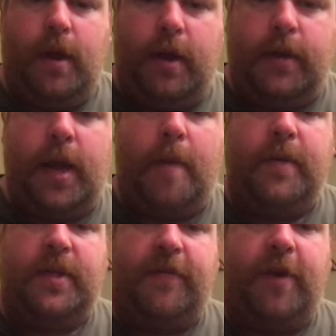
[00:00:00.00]
and Tom
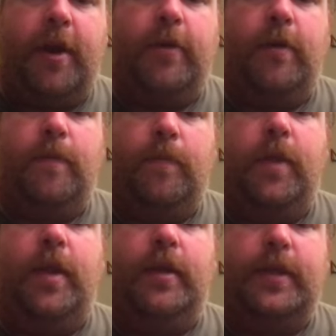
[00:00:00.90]
is the father.
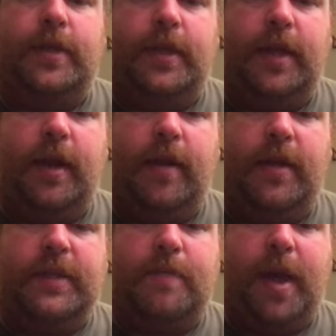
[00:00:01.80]
And does any of
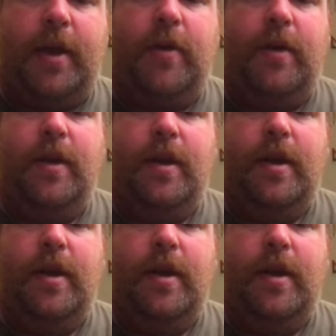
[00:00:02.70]
this matter?